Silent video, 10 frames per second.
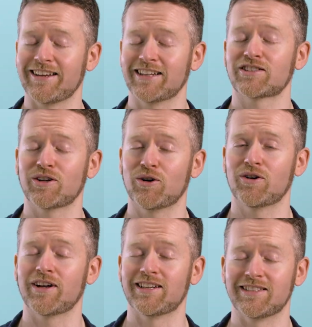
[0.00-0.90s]
And yes, I
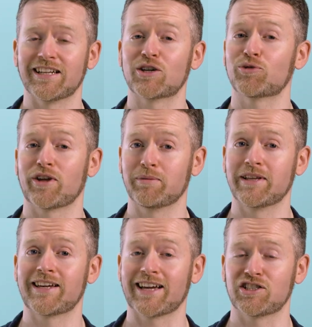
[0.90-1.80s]
know, it is an
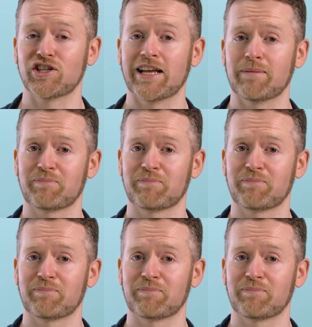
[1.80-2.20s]
incredibly catchy name.